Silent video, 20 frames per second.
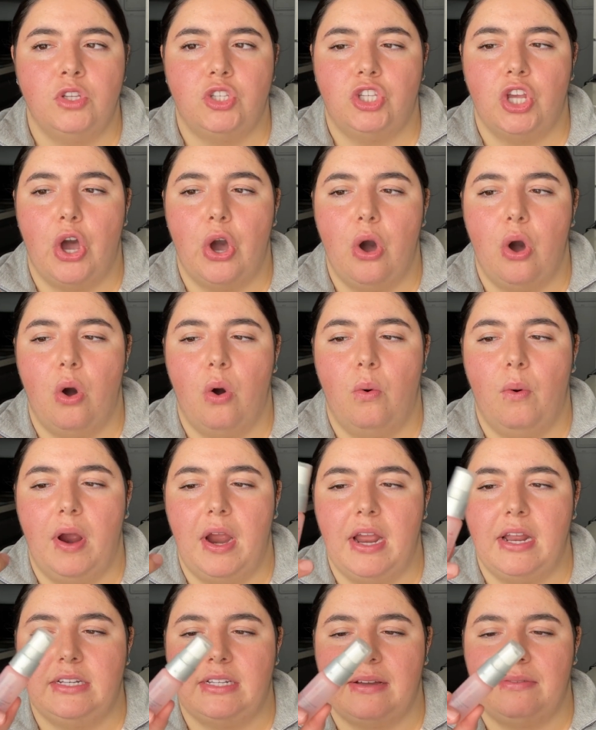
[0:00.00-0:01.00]
so
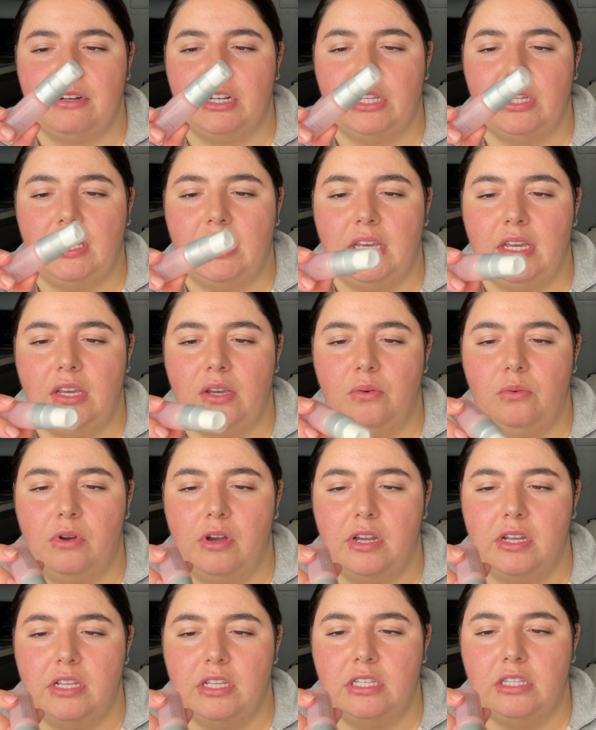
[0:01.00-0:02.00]
it definitely
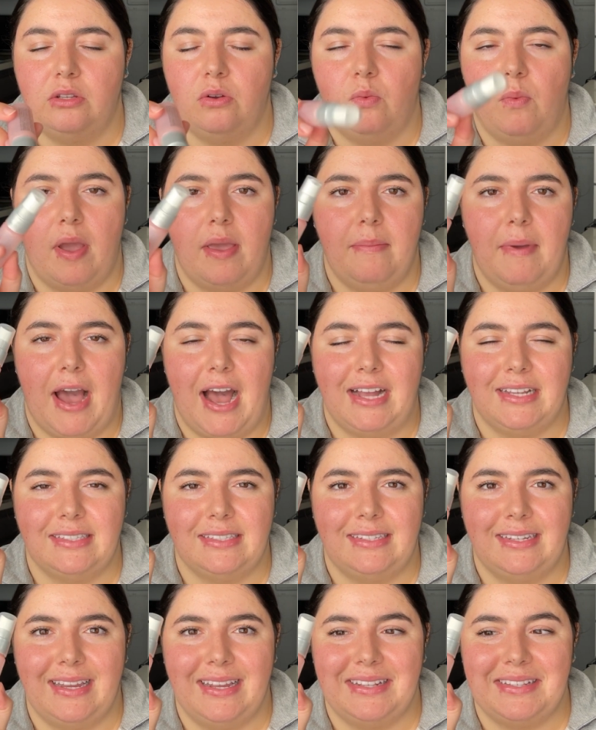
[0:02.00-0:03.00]
was way
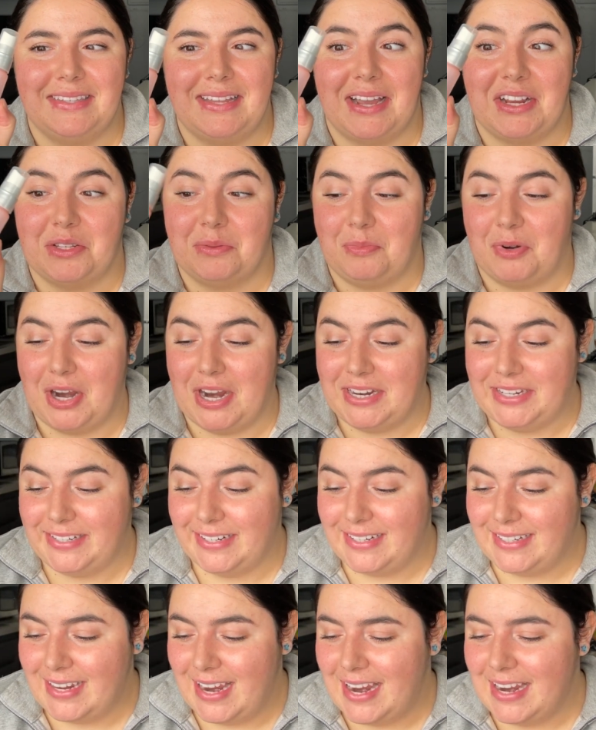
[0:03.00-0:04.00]
past its
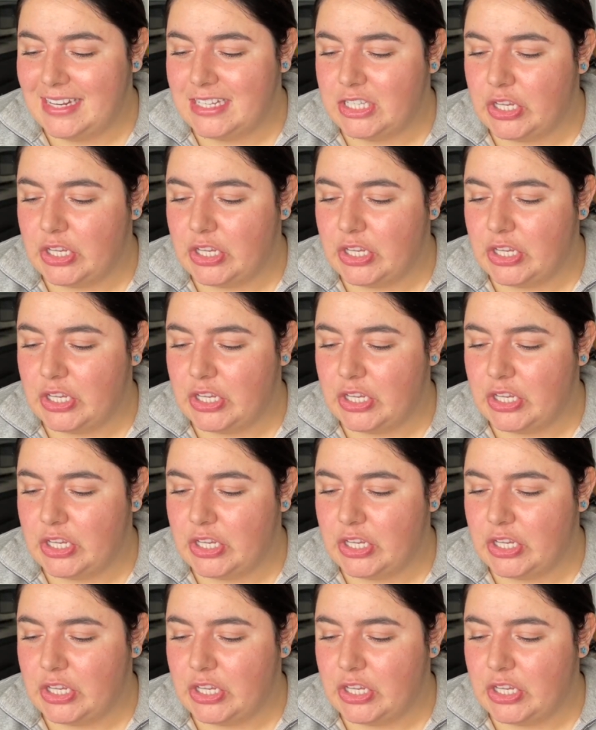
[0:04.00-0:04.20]
expiration date,